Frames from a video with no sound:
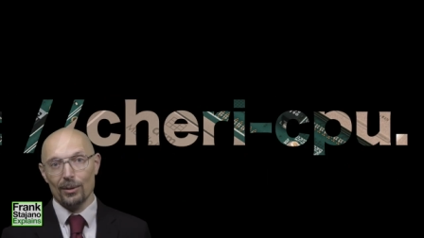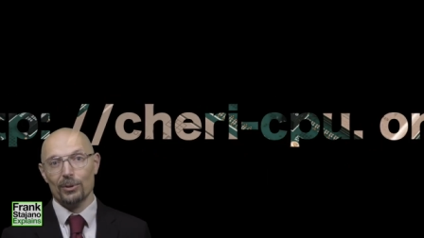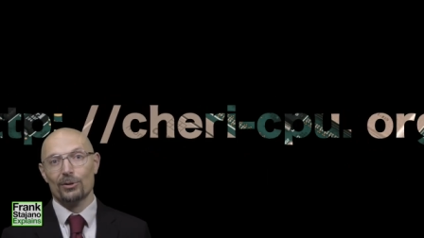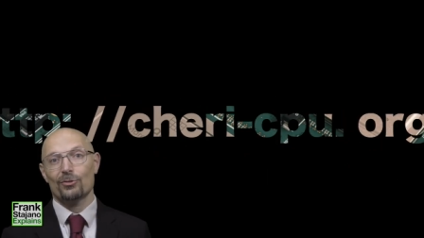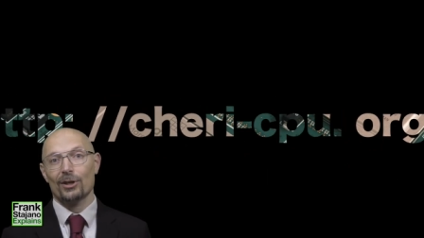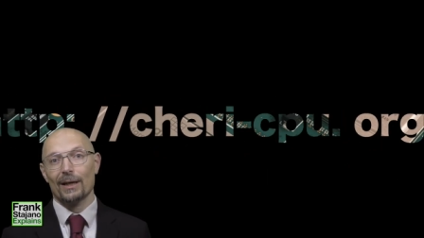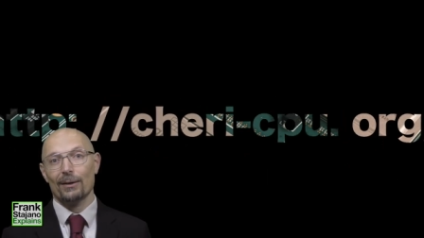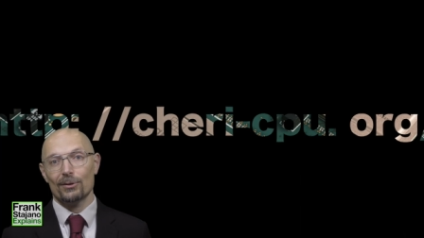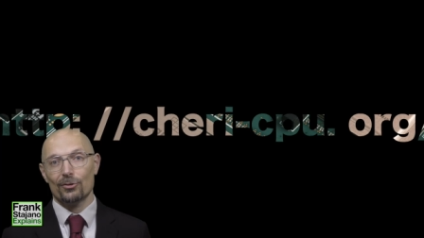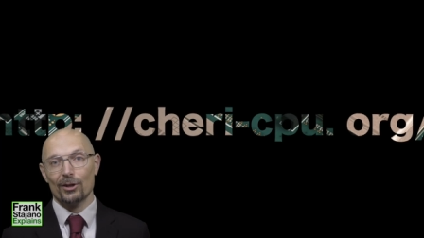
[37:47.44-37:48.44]
but check
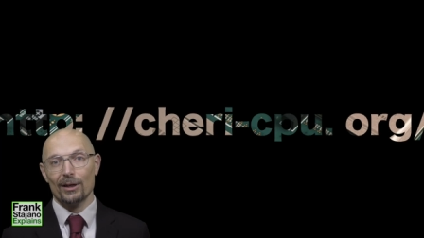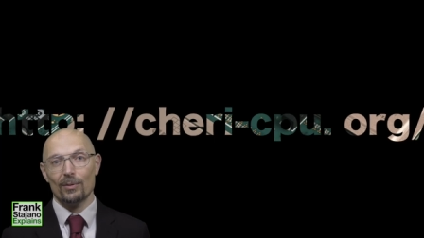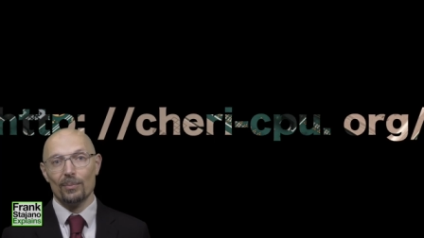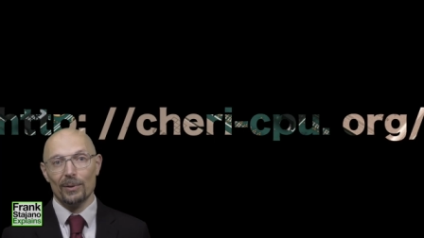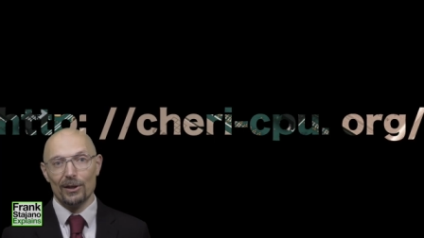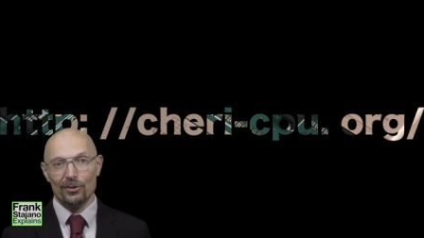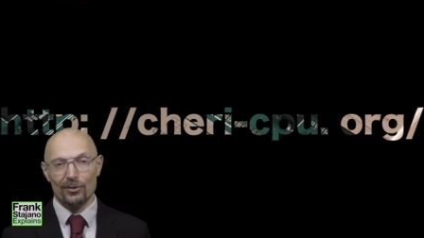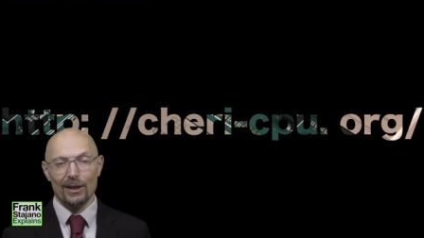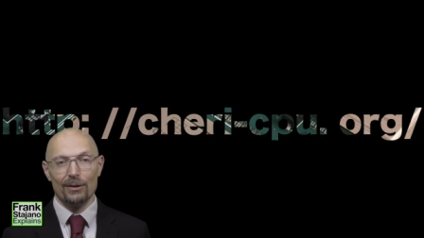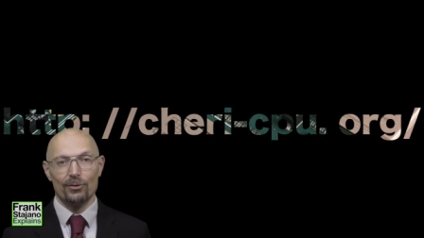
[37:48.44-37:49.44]
out the CHERI web pages
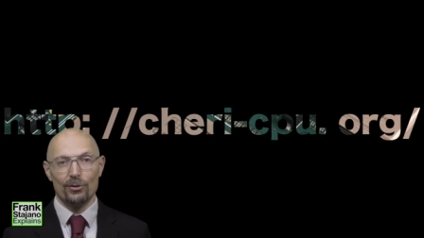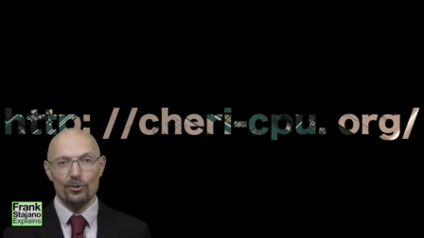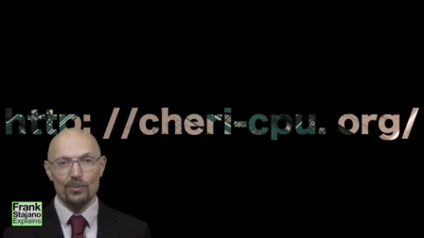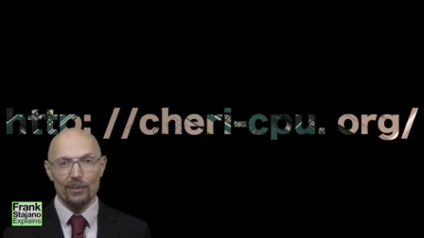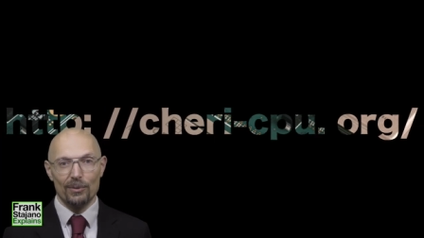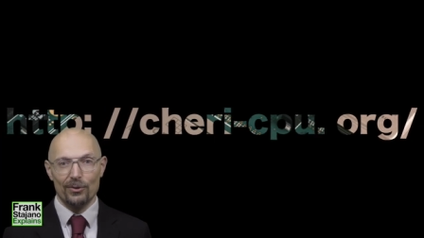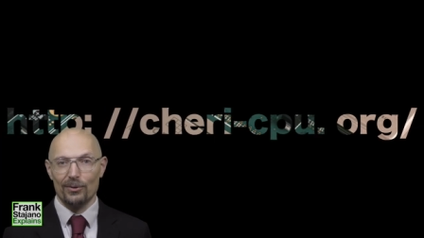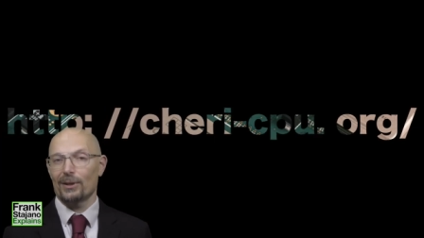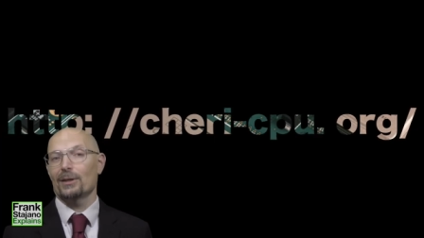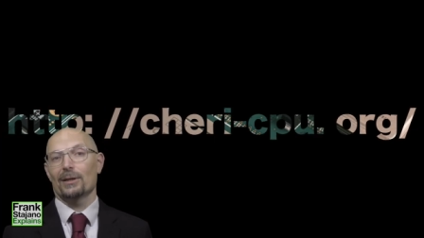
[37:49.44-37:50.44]
and research papers.
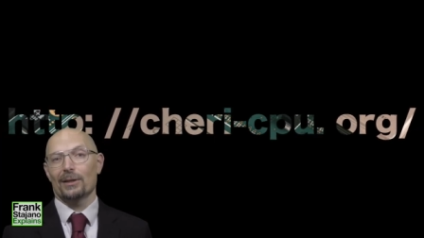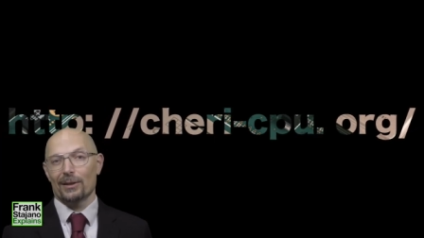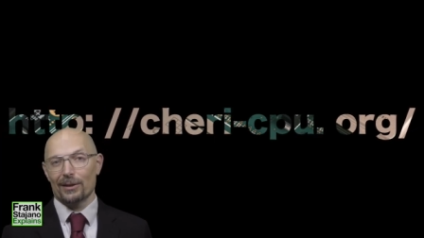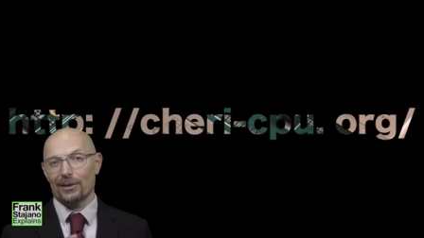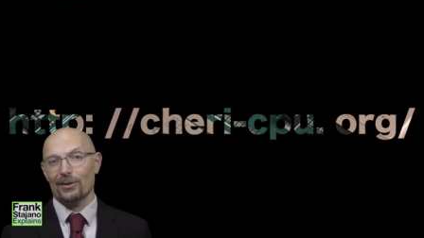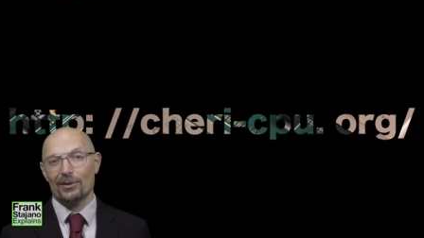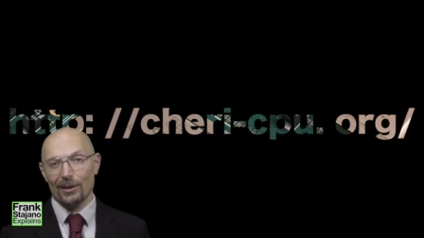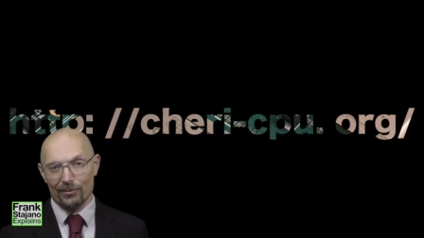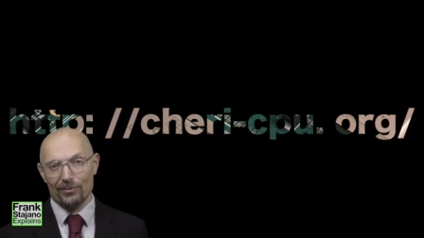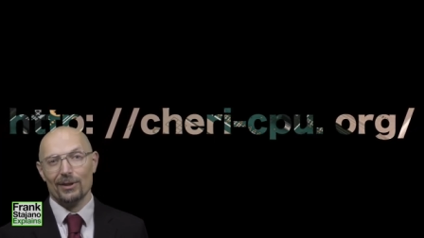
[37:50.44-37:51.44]
This
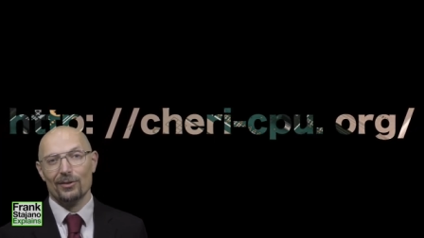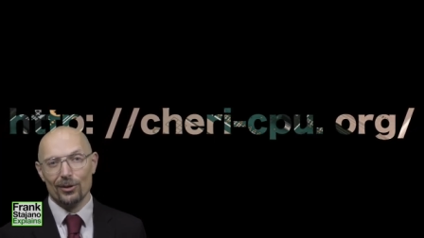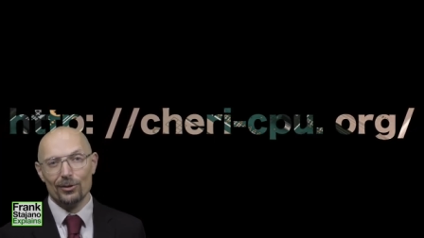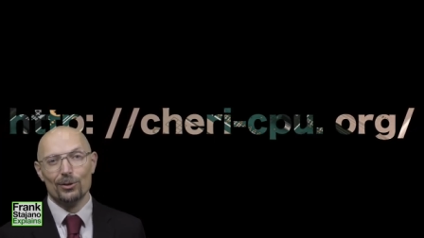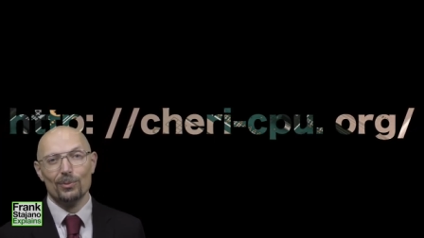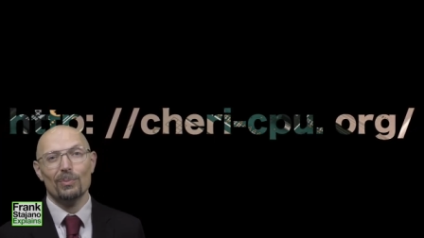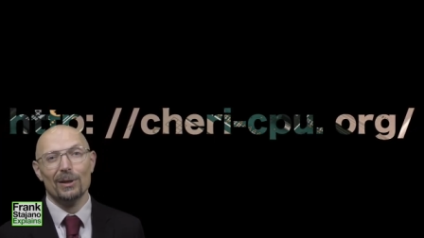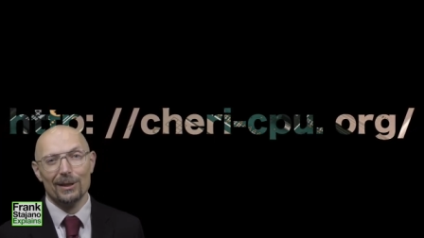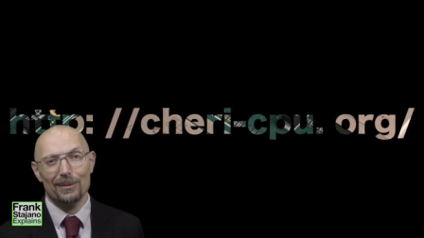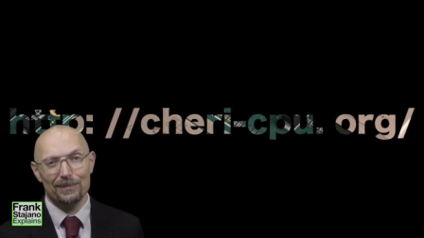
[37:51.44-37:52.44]
stuff is going to be
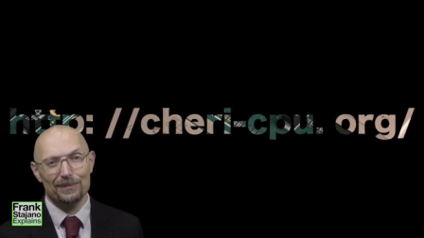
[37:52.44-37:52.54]
big.